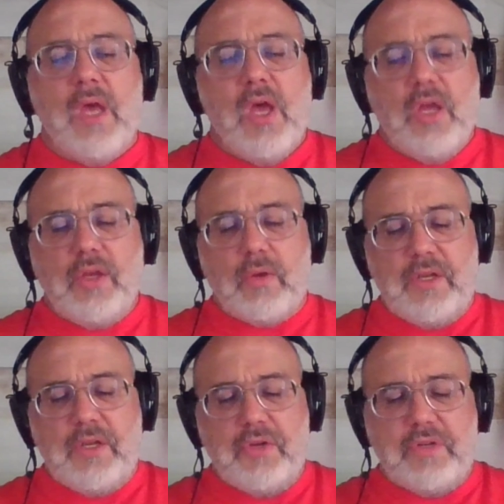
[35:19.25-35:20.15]
you know,
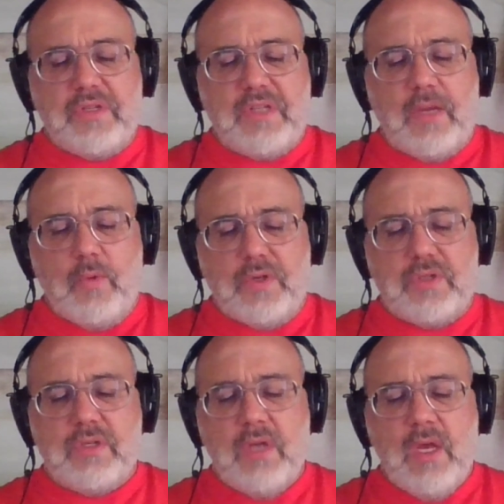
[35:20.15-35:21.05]
can you
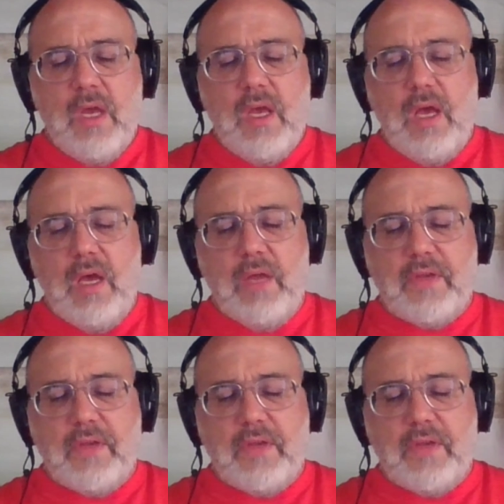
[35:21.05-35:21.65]
distinguish the